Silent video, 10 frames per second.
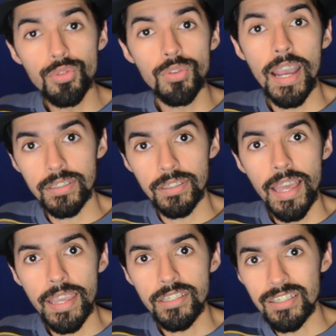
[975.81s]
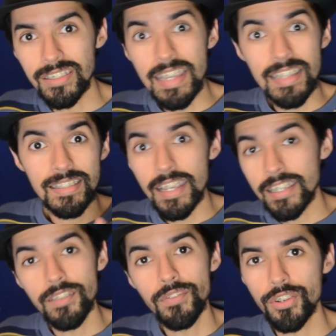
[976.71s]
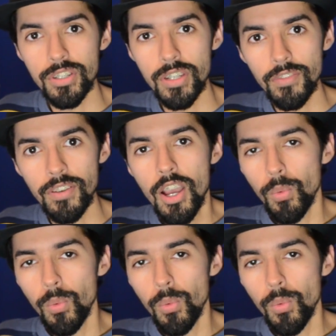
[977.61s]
you guys like to see a sexy version of?